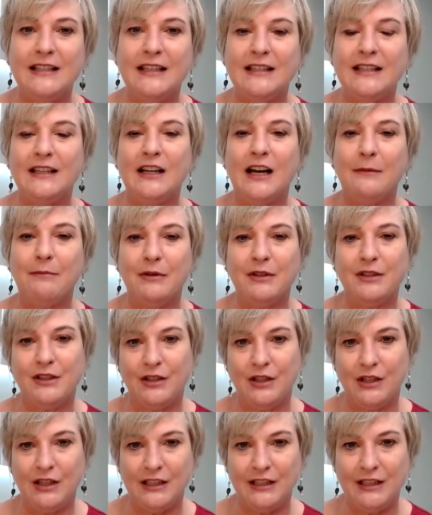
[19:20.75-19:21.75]
is an
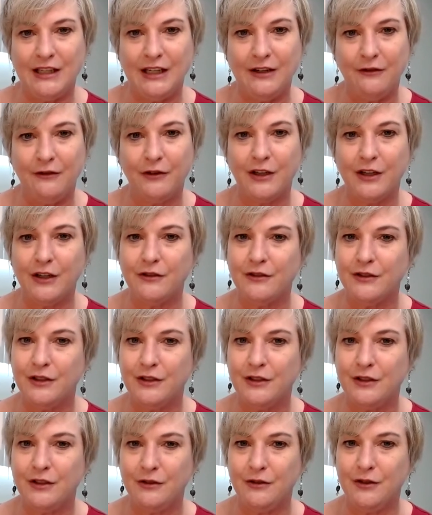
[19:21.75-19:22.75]
opportunity for you to
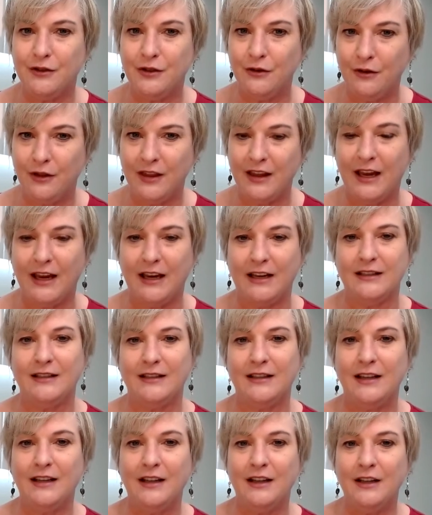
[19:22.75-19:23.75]
do two things:
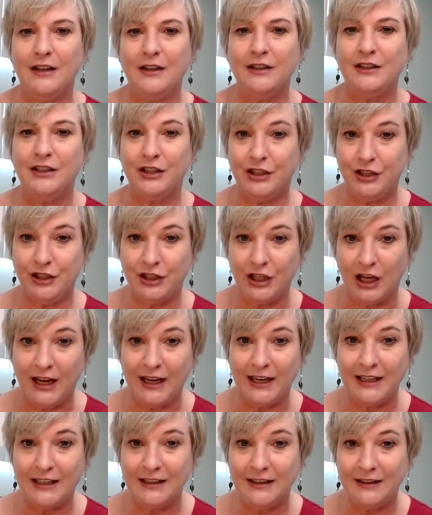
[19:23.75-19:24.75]
to
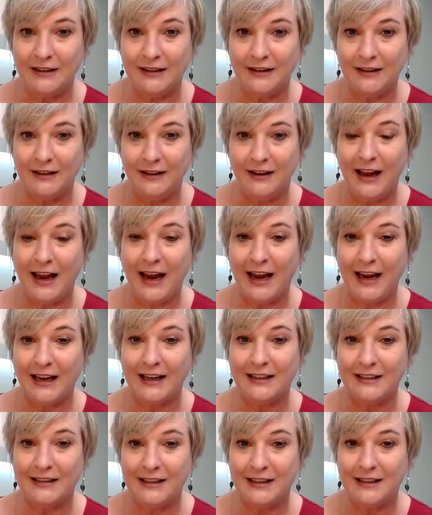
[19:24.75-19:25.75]
shine
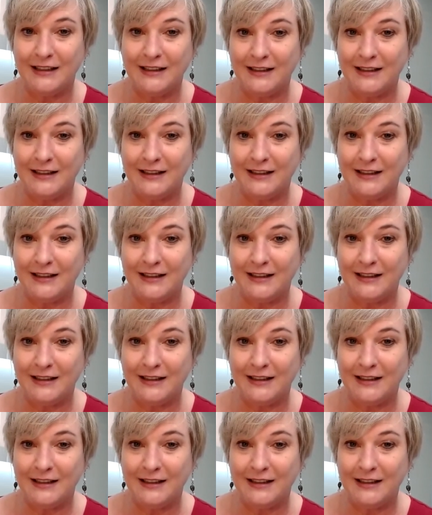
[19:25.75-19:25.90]
and